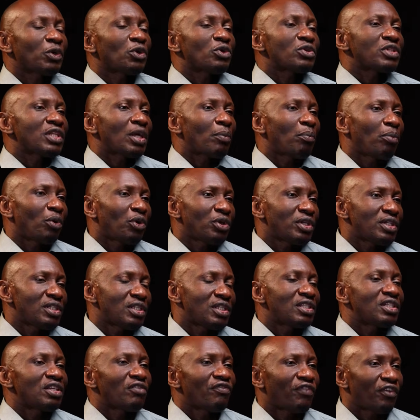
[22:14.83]
because their bodies
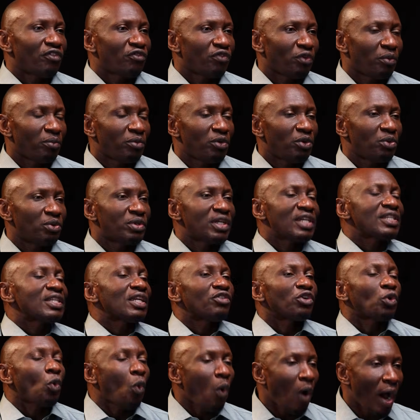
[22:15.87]
is different from you
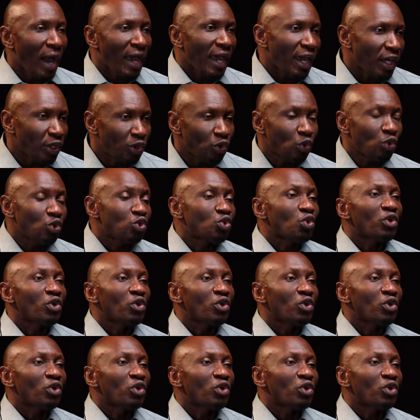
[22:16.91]
doesn't require you